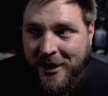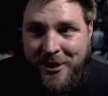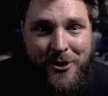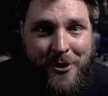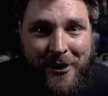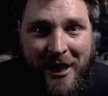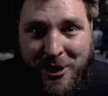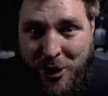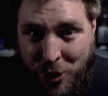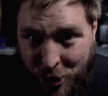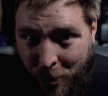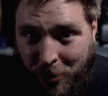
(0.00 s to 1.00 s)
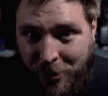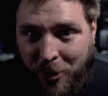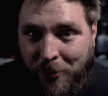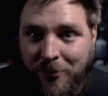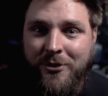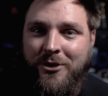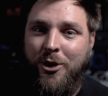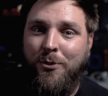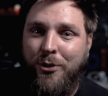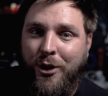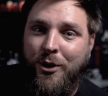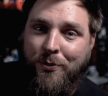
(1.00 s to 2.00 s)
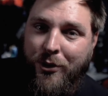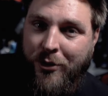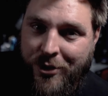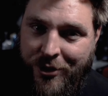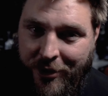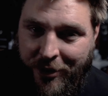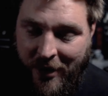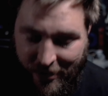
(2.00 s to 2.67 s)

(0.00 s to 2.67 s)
That's a joke. Don't put computers on